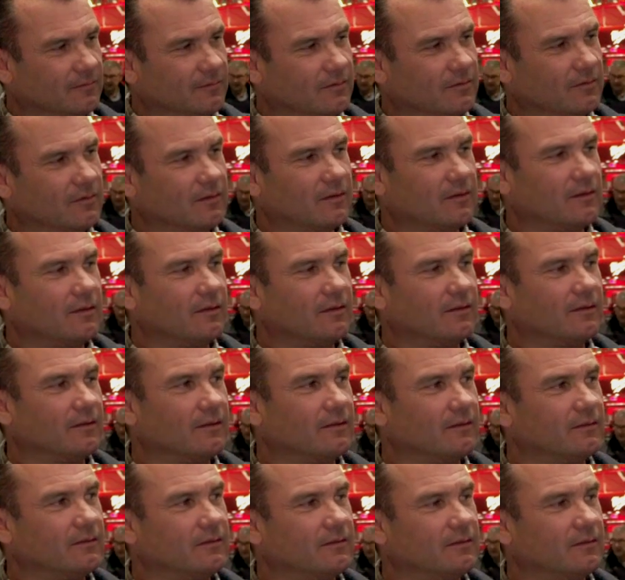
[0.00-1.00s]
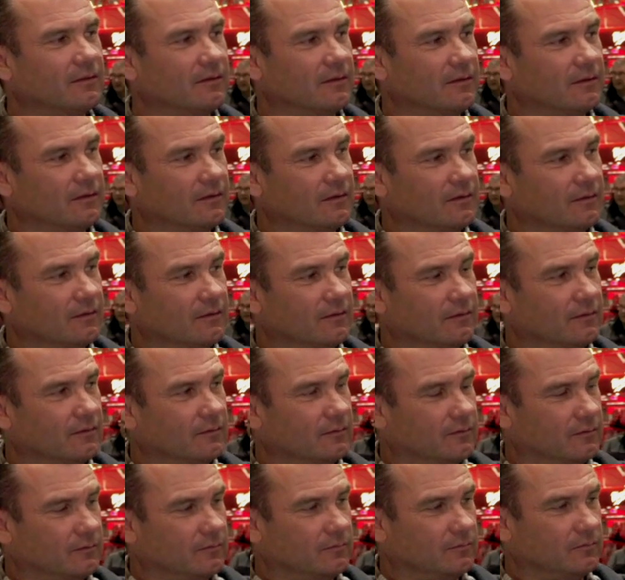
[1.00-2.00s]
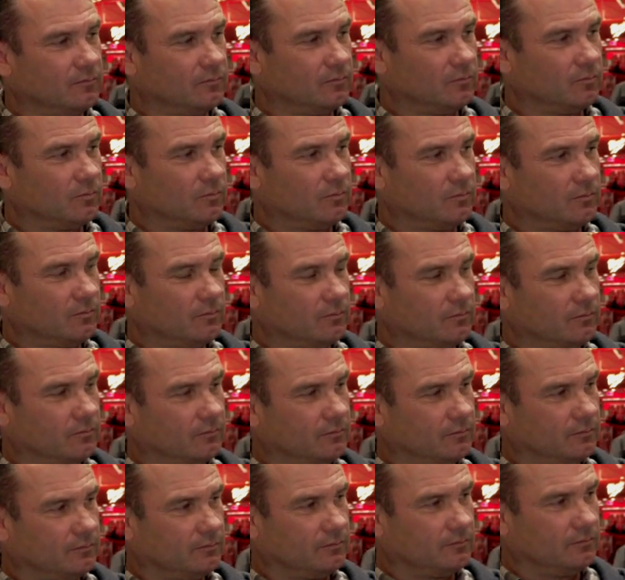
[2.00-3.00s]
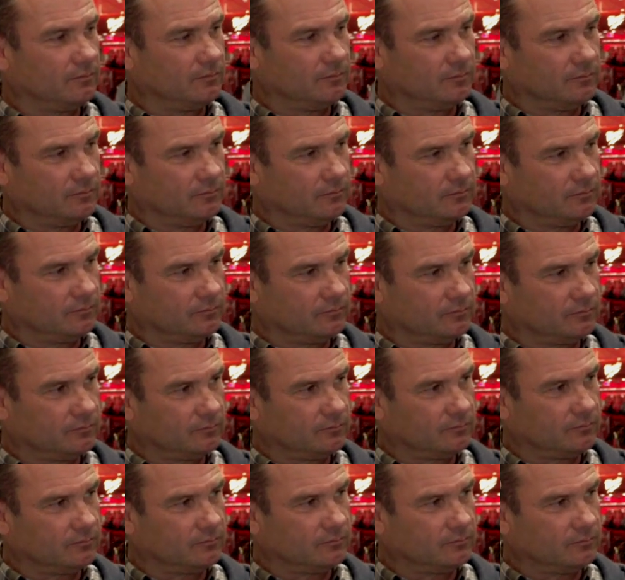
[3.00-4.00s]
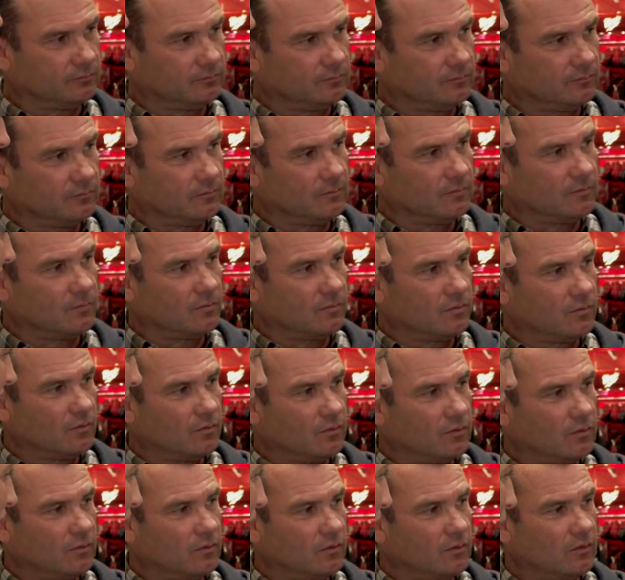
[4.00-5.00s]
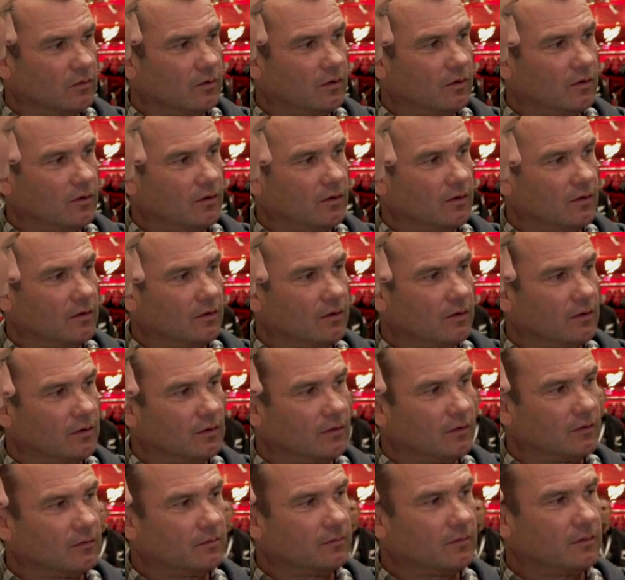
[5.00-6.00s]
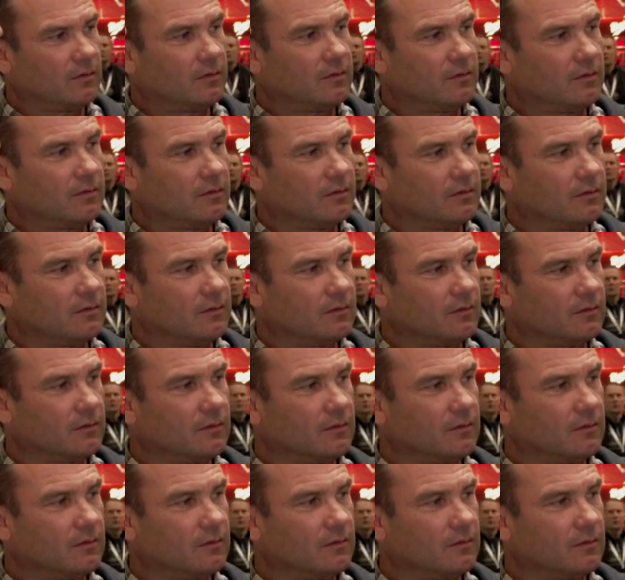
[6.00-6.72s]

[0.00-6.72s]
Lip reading: No words are spoken by the person on screen.